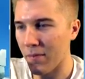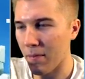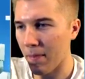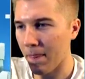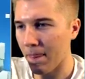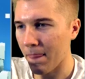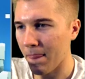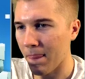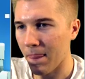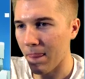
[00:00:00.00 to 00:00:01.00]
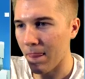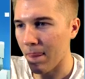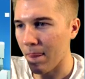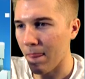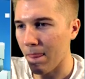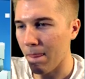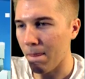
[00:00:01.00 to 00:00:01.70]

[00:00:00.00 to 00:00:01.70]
No one is speaking in this clip.